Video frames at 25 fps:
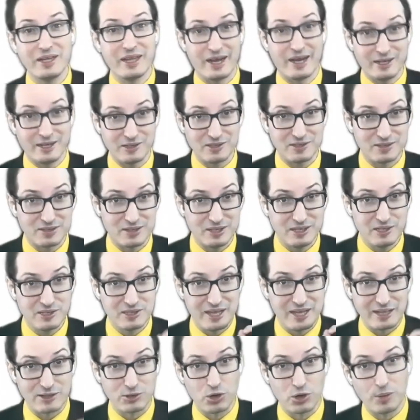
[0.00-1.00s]
nice is
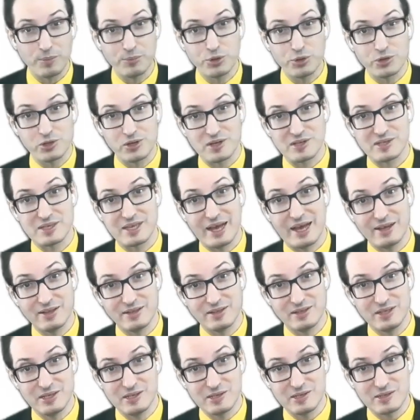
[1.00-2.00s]
that computer
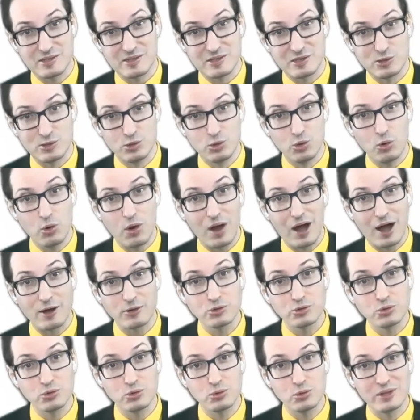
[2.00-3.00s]
scientists know how
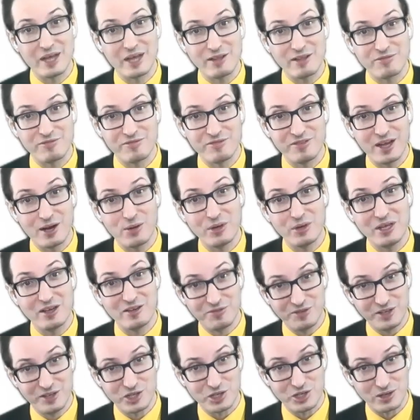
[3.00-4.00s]
to do that very
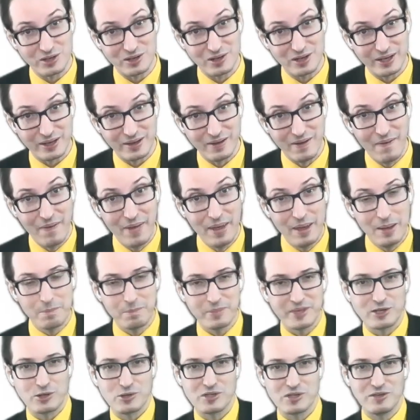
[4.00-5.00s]
efficiently.
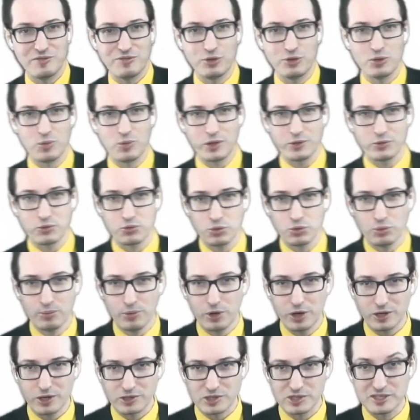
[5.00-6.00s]
Because if you want to
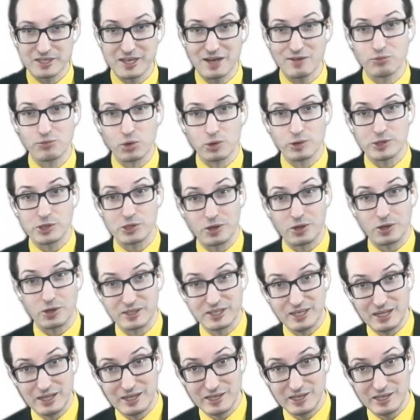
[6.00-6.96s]
merge several sorted